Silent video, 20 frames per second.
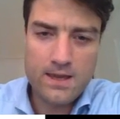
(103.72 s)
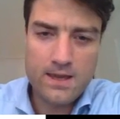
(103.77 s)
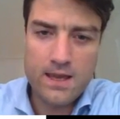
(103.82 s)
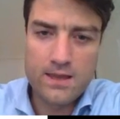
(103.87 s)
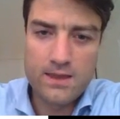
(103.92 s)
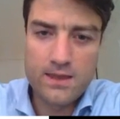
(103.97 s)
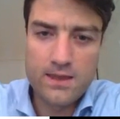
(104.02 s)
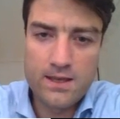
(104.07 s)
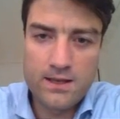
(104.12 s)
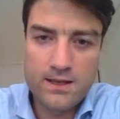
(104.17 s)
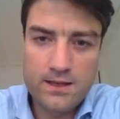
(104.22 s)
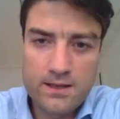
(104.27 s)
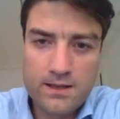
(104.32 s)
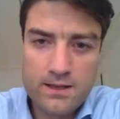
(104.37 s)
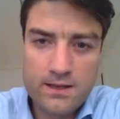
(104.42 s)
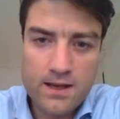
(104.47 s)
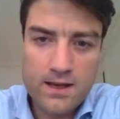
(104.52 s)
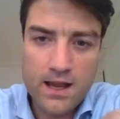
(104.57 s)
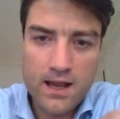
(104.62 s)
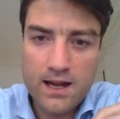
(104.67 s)
And
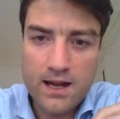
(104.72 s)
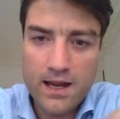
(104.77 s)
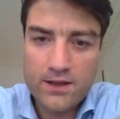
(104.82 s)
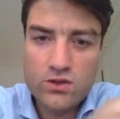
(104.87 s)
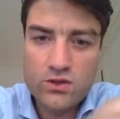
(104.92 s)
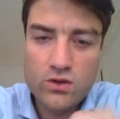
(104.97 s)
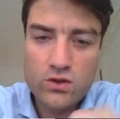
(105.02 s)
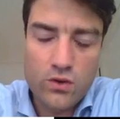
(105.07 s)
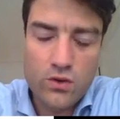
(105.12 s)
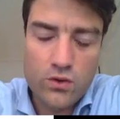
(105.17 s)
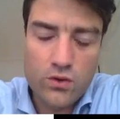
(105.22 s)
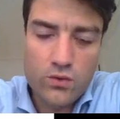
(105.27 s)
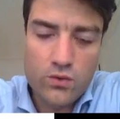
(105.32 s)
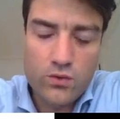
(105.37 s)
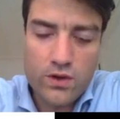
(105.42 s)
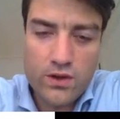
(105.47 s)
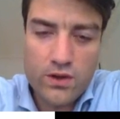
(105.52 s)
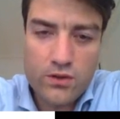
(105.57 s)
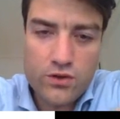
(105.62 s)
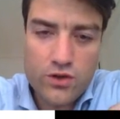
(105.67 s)
then I like to
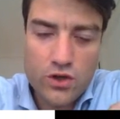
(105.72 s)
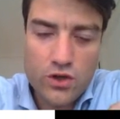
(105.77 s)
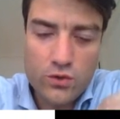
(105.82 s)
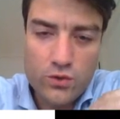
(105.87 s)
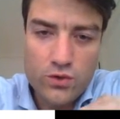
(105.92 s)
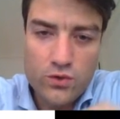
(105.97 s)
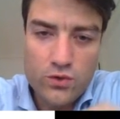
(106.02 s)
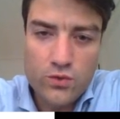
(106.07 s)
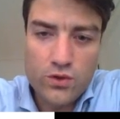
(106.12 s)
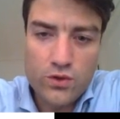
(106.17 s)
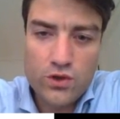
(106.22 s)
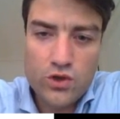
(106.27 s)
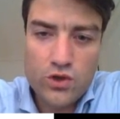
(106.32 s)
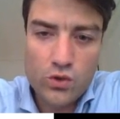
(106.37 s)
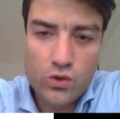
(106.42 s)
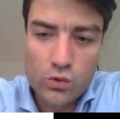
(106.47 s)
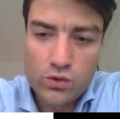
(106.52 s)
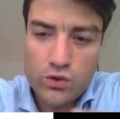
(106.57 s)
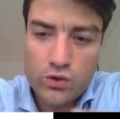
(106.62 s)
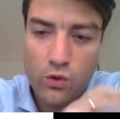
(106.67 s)
go and show you the
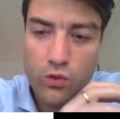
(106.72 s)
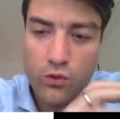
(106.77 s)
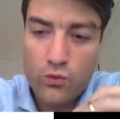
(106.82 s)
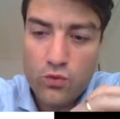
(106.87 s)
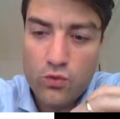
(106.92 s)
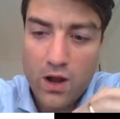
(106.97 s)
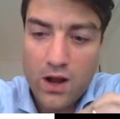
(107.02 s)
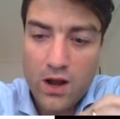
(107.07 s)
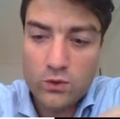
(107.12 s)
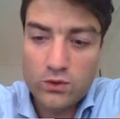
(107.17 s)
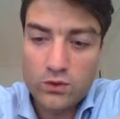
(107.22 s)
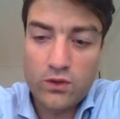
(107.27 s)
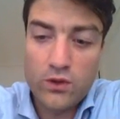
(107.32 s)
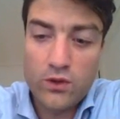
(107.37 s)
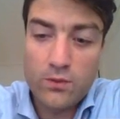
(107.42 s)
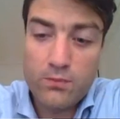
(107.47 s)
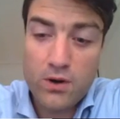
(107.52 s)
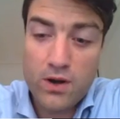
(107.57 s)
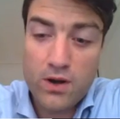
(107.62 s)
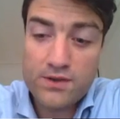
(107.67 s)
tools throughout
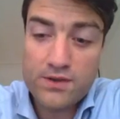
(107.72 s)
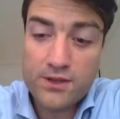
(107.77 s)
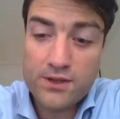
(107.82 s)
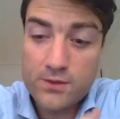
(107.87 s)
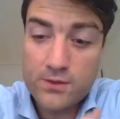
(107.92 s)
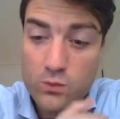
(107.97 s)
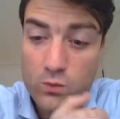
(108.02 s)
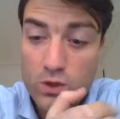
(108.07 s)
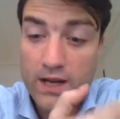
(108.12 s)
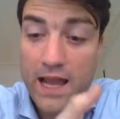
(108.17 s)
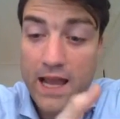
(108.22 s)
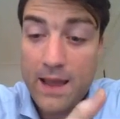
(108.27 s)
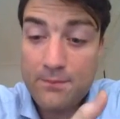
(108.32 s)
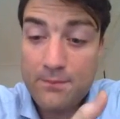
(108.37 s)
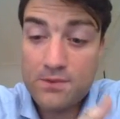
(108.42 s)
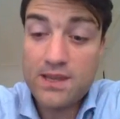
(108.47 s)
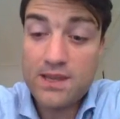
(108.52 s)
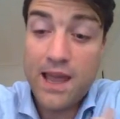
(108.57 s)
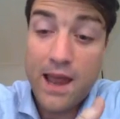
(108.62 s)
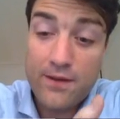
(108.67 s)
the process, what
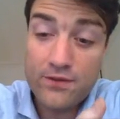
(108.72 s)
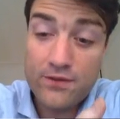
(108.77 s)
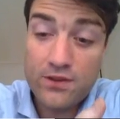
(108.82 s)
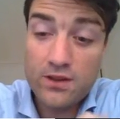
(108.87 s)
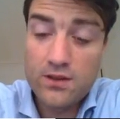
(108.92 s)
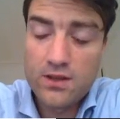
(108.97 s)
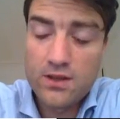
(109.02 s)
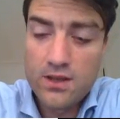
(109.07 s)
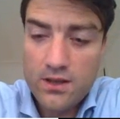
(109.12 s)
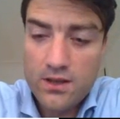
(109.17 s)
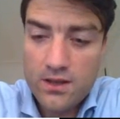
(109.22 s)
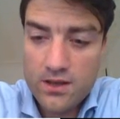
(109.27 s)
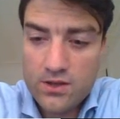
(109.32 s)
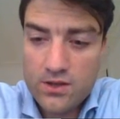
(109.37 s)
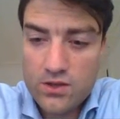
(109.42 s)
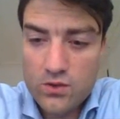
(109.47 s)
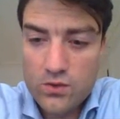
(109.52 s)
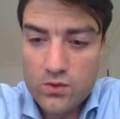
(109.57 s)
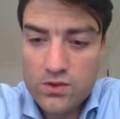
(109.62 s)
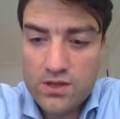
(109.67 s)
happens after a
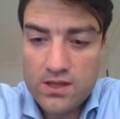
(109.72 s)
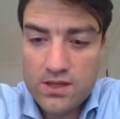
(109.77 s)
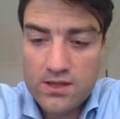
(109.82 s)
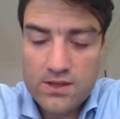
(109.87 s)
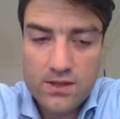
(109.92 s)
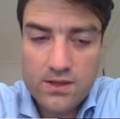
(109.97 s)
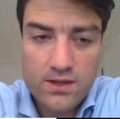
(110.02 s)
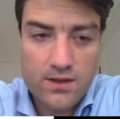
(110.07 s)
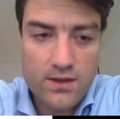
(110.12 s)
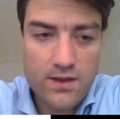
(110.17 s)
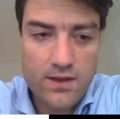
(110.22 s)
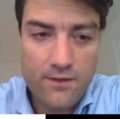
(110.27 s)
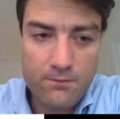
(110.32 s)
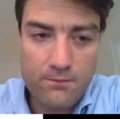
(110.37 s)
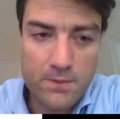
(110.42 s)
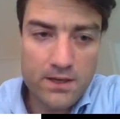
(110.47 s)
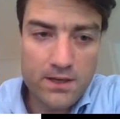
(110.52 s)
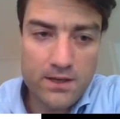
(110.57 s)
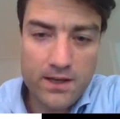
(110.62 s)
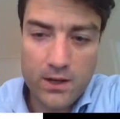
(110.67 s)
student
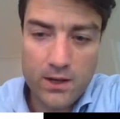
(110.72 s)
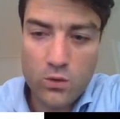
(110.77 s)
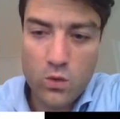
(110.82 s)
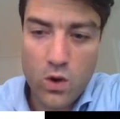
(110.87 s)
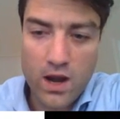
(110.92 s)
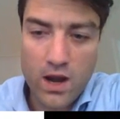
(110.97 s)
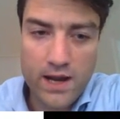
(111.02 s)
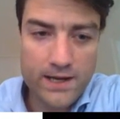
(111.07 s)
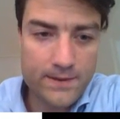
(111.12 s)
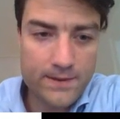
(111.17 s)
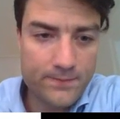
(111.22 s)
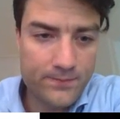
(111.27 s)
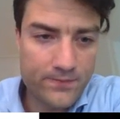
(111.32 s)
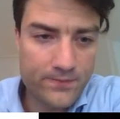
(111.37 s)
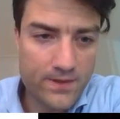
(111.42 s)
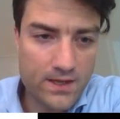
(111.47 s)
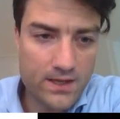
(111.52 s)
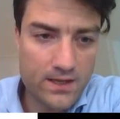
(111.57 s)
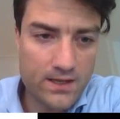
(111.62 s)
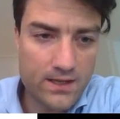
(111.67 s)
have been acquired.
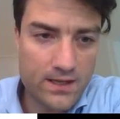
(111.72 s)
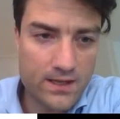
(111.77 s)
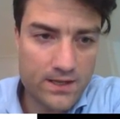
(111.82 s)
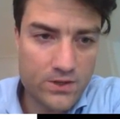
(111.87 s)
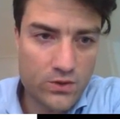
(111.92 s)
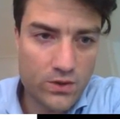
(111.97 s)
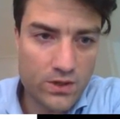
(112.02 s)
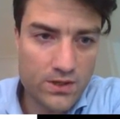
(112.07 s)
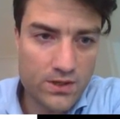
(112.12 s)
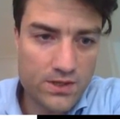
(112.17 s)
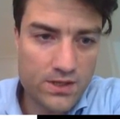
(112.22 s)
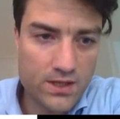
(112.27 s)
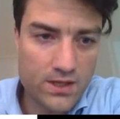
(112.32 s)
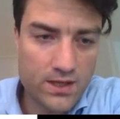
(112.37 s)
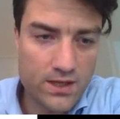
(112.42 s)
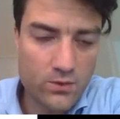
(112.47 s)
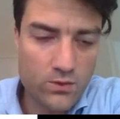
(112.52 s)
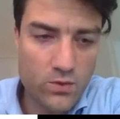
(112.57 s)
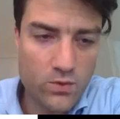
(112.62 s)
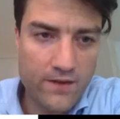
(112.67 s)
And as you can see
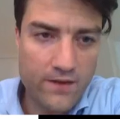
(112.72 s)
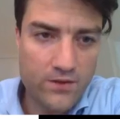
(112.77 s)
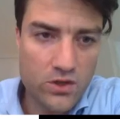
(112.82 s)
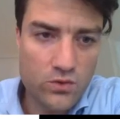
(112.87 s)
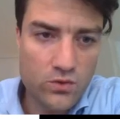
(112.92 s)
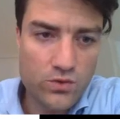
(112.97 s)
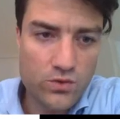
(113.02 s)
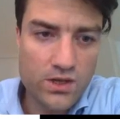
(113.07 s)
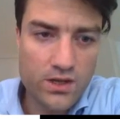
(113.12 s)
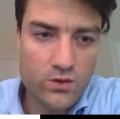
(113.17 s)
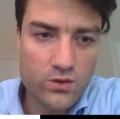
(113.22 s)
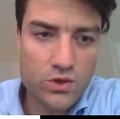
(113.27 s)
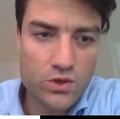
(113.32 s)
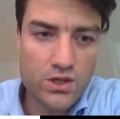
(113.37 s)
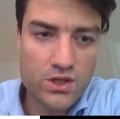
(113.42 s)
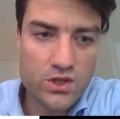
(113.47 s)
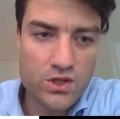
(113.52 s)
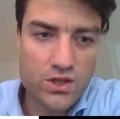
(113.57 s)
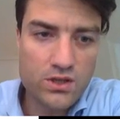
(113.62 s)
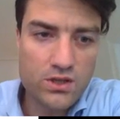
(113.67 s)
here, we have the user
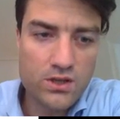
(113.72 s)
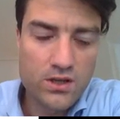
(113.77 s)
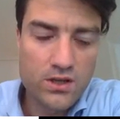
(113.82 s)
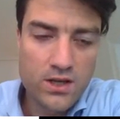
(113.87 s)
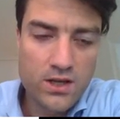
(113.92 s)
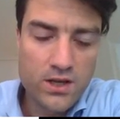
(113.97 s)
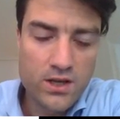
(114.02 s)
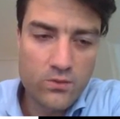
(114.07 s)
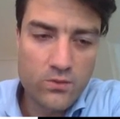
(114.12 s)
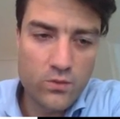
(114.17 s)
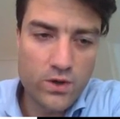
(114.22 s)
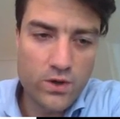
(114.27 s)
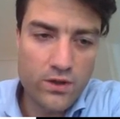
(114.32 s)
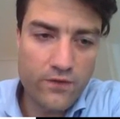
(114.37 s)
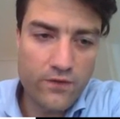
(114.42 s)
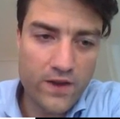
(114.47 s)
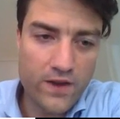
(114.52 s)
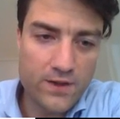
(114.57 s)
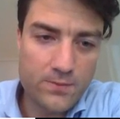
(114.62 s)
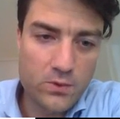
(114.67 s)
acquisition
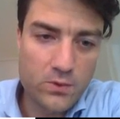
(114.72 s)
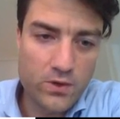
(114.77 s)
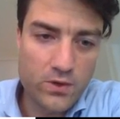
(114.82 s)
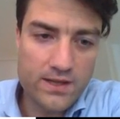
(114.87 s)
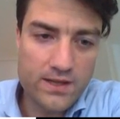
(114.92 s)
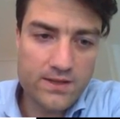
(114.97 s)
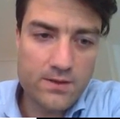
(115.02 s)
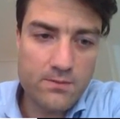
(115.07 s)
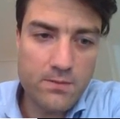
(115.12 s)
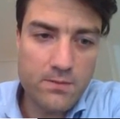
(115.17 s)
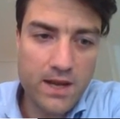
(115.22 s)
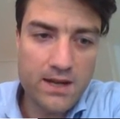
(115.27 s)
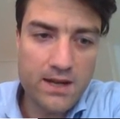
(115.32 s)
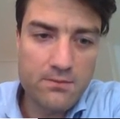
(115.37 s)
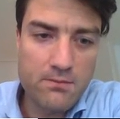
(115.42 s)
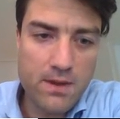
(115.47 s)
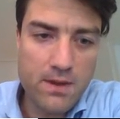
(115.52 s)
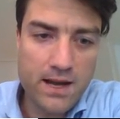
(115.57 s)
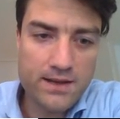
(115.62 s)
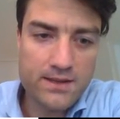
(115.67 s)
with Facebook as the
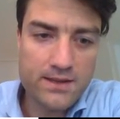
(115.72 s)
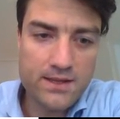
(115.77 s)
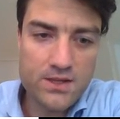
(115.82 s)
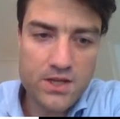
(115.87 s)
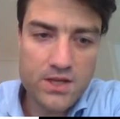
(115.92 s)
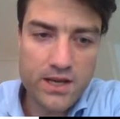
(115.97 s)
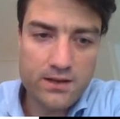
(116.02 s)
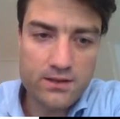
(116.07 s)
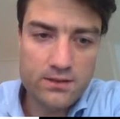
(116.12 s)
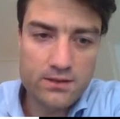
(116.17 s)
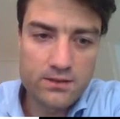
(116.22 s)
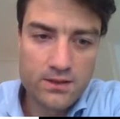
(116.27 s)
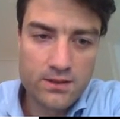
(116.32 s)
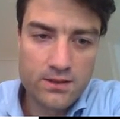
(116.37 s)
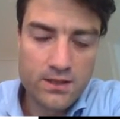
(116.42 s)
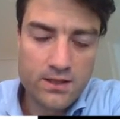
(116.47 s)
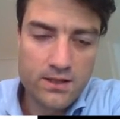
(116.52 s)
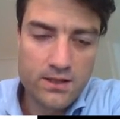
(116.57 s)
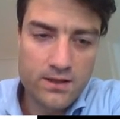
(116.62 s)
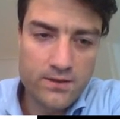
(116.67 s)
main marketing channel.
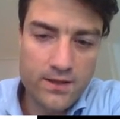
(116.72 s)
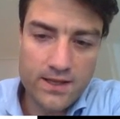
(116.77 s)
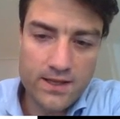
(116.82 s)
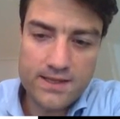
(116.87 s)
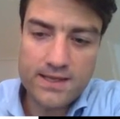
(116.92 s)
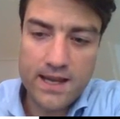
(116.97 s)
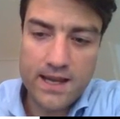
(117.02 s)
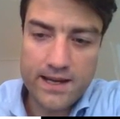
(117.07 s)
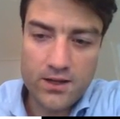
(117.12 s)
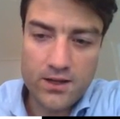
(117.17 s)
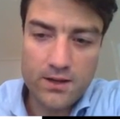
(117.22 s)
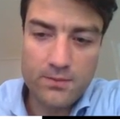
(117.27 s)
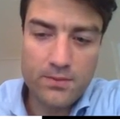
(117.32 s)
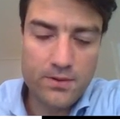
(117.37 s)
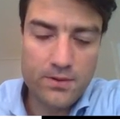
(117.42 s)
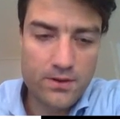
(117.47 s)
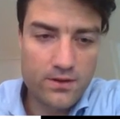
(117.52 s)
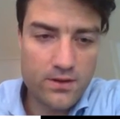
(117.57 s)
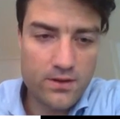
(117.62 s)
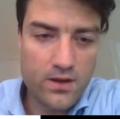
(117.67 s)
They sign up
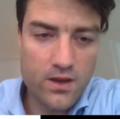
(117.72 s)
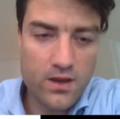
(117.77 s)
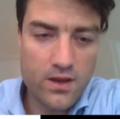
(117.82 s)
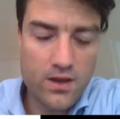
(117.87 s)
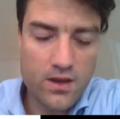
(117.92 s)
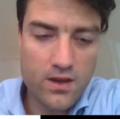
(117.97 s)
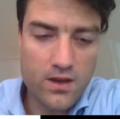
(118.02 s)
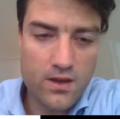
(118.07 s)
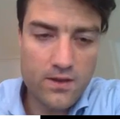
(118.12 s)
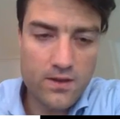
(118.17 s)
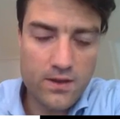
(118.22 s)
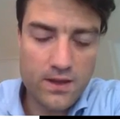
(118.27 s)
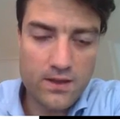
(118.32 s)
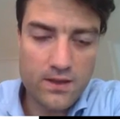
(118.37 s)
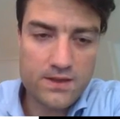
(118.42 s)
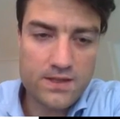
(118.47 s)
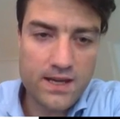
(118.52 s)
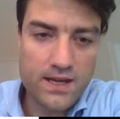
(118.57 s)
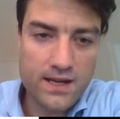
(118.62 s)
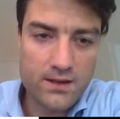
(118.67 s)
in
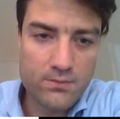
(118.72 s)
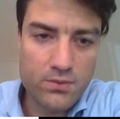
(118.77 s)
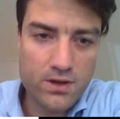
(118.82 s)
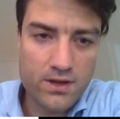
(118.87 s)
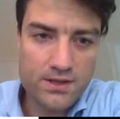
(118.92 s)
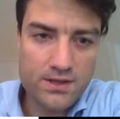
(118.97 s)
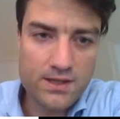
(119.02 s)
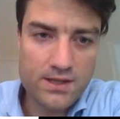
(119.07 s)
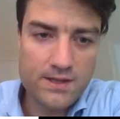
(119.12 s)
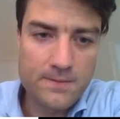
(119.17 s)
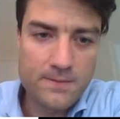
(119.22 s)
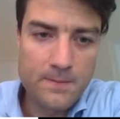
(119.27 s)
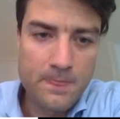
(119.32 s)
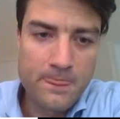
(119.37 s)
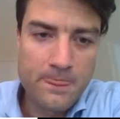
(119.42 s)
the sign up process,